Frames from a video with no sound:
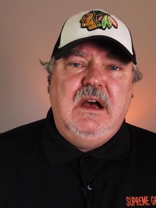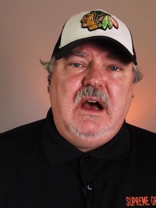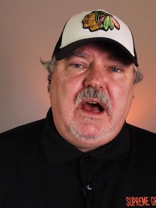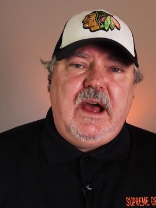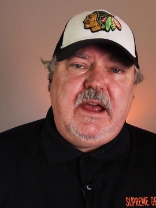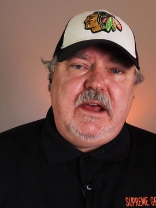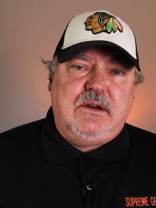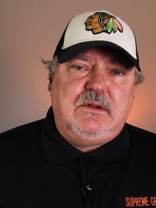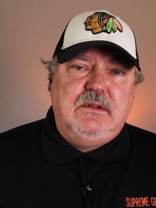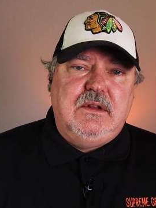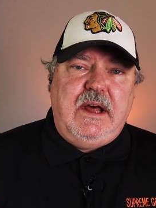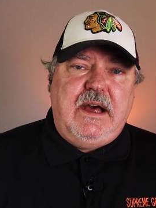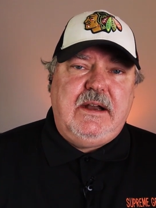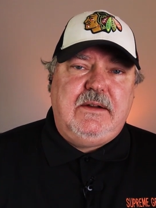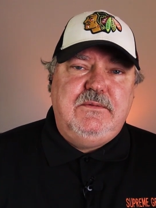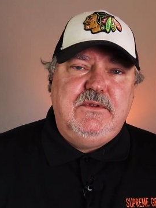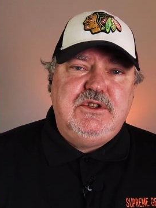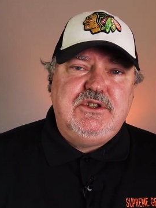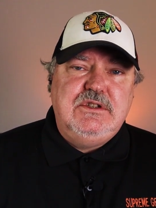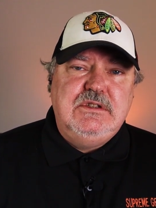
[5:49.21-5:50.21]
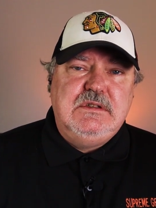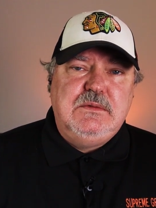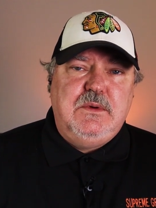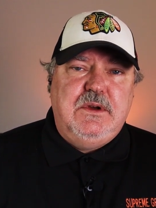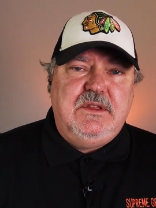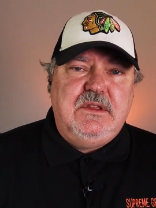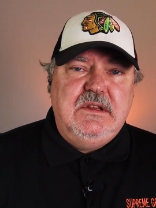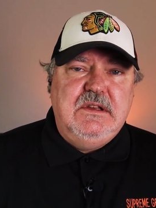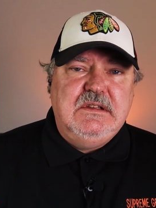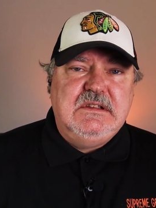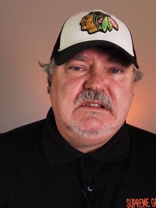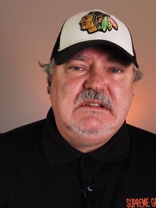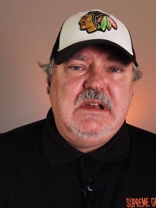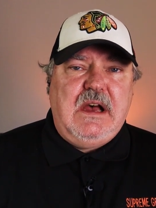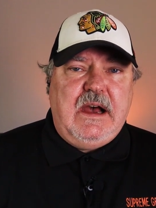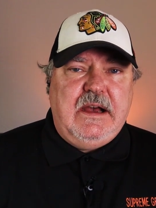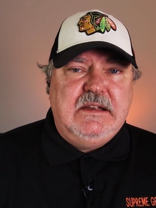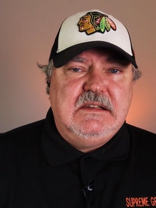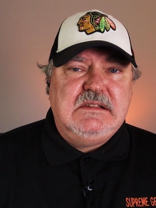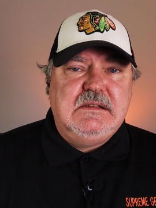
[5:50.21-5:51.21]
I had a lot of issues with this
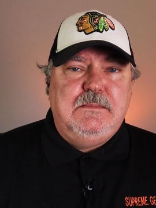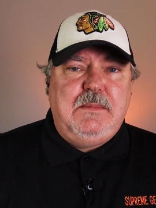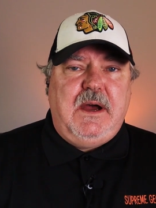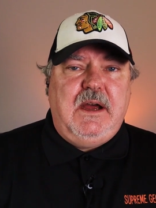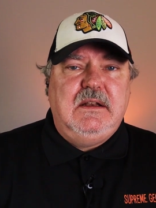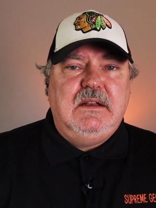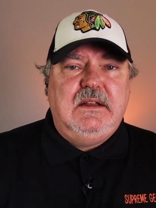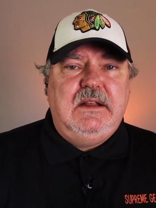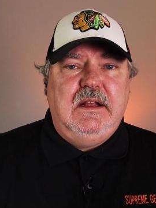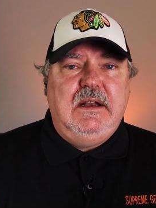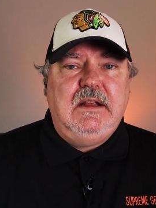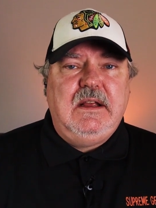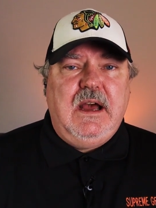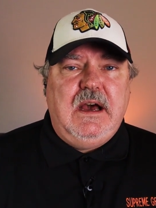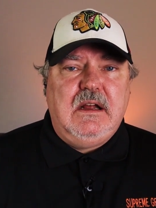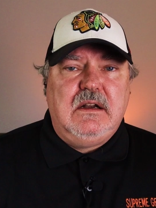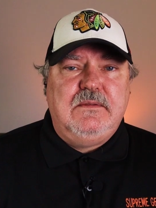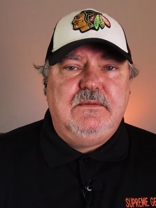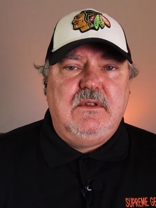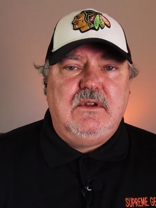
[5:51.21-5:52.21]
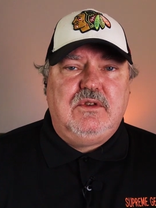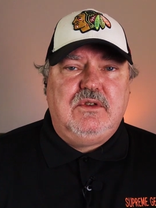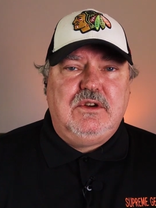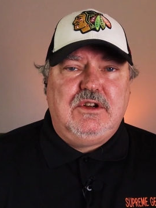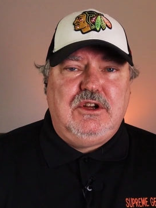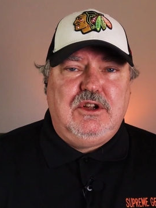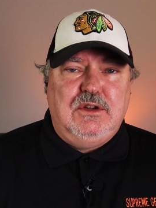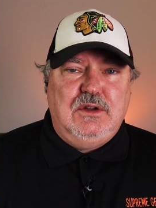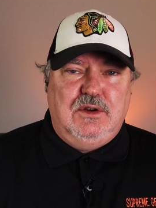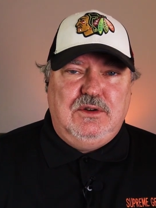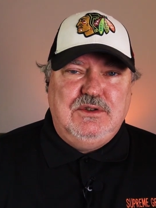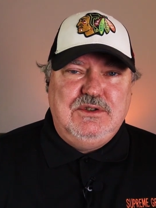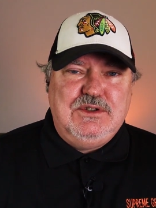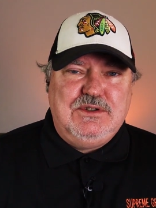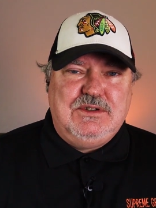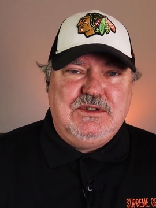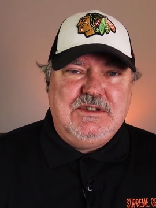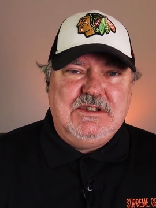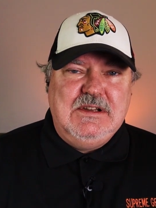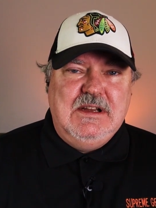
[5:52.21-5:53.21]
isopod getting out of their
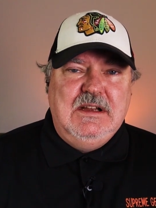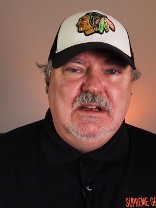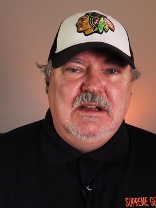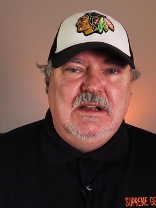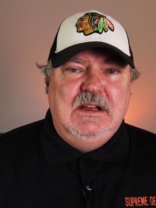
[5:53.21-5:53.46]
enclosures.